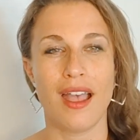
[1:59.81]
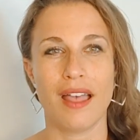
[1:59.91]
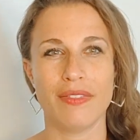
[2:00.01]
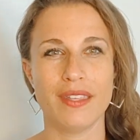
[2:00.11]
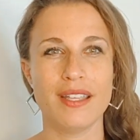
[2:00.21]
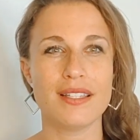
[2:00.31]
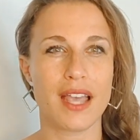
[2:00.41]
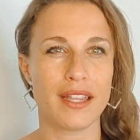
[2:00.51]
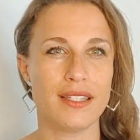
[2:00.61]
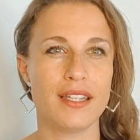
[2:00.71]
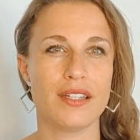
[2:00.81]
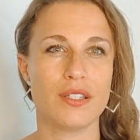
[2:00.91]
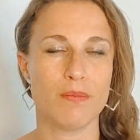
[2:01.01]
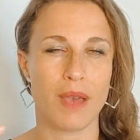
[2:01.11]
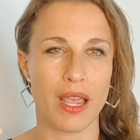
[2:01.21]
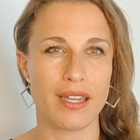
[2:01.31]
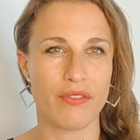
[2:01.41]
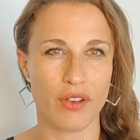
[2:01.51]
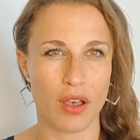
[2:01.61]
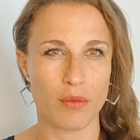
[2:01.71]
And these ideas might
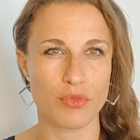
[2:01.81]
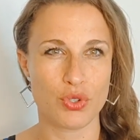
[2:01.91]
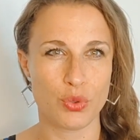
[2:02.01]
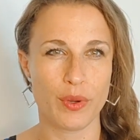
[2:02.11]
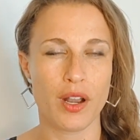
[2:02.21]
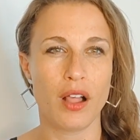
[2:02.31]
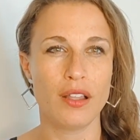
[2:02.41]
have come true in